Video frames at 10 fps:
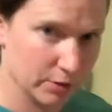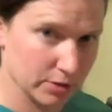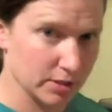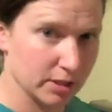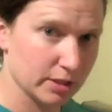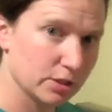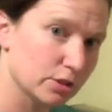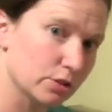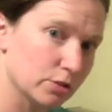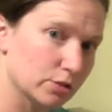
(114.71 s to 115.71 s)
First thing I need
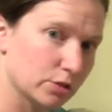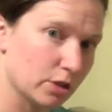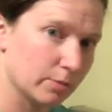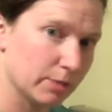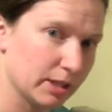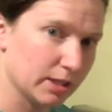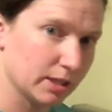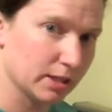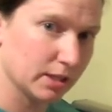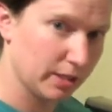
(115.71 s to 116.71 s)
to do to start
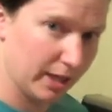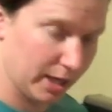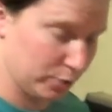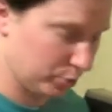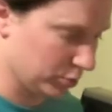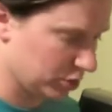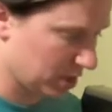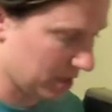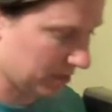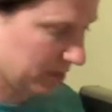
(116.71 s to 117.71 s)
making the actual
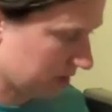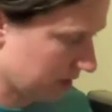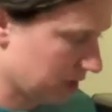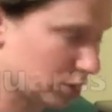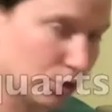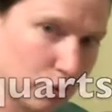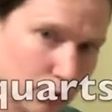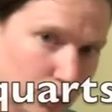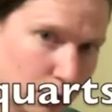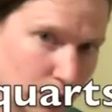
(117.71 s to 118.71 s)
jam is I need
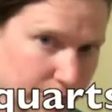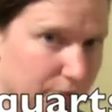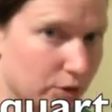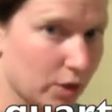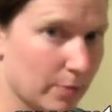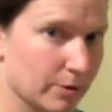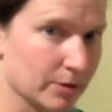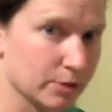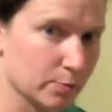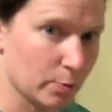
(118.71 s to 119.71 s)
2 quarts of
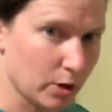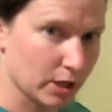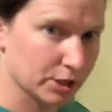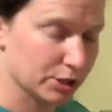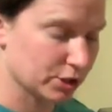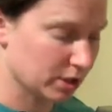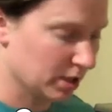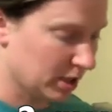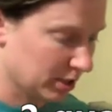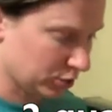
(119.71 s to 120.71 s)
strawberries washed,
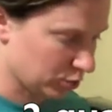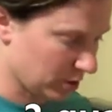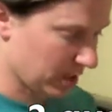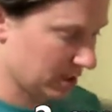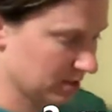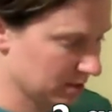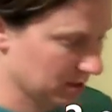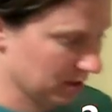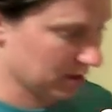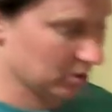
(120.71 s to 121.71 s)
drained,
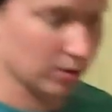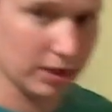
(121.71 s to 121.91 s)
and then I'll